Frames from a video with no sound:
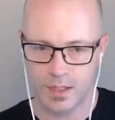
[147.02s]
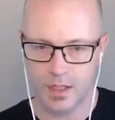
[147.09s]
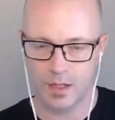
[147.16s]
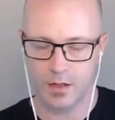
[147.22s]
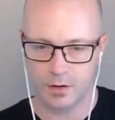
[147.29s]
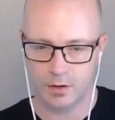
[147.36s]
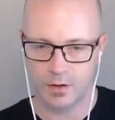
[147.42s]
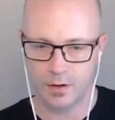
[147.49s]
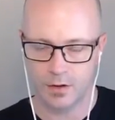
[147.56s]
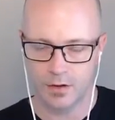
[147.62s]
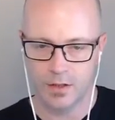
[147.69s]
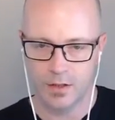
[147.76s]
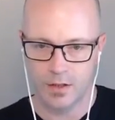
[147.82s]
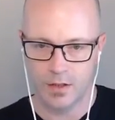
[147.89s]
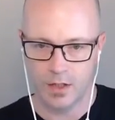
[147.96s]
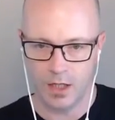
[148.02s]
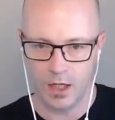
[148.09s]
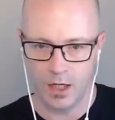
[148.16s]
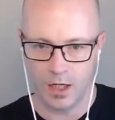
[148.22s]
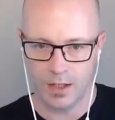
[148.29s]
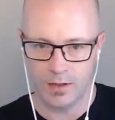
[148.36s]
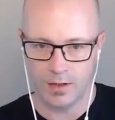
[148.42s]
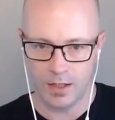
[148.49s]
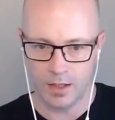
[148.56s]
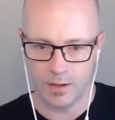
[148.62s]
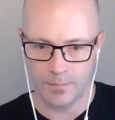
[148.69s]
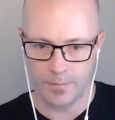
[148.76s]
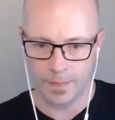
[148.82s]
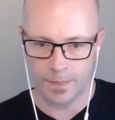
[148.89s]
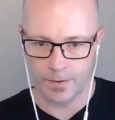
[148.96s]
Yeah, good. And
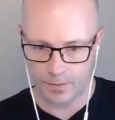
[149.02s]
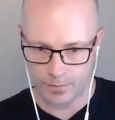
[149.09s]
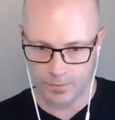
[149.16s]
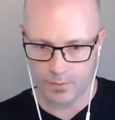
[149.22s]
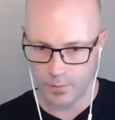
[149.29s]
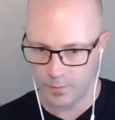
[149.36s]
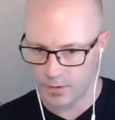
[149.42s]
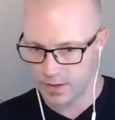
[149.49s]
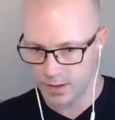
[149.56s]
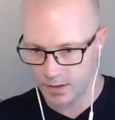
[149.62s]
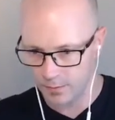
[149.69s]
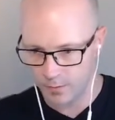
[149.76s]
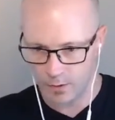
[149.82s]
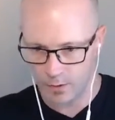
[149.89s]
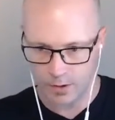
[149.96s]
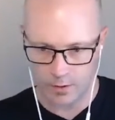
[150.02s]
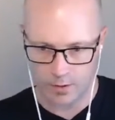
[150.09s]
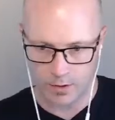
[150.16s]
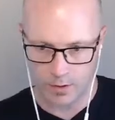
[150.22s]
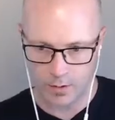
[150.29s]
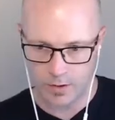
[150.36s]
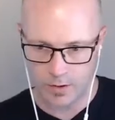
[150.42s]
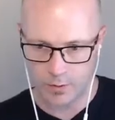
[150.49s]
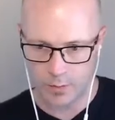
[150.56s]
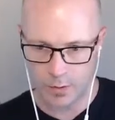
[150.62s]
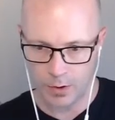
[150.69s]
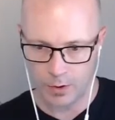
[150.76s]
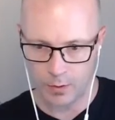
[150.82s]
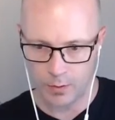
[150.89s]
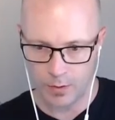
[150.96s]
obviously you've got your
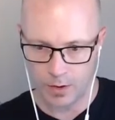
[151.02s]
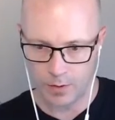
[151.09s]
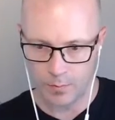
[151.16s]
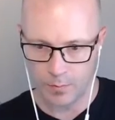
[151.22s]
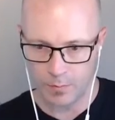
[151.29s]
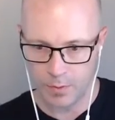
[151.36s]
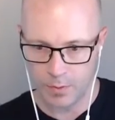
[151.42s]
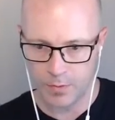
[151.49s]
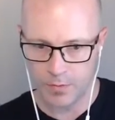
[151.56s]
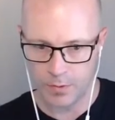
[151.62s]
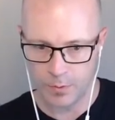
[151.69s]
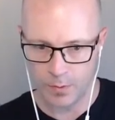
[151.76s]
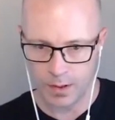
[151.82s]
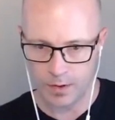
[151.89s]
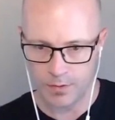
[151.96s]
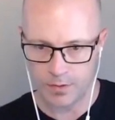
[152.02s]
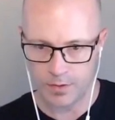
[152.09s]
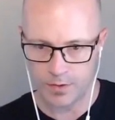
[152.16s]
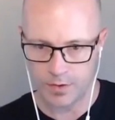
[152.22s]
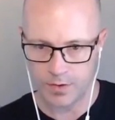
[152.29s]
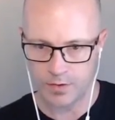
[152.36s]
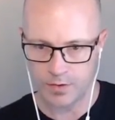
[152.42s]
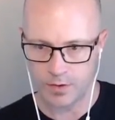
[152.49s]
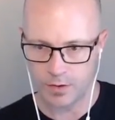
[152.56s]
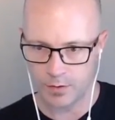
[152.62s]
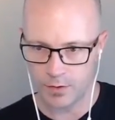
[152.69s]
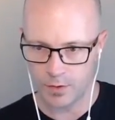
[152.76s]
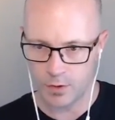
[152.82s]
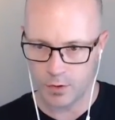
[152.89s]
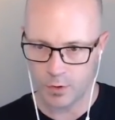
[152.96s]
expo booths around, so there's the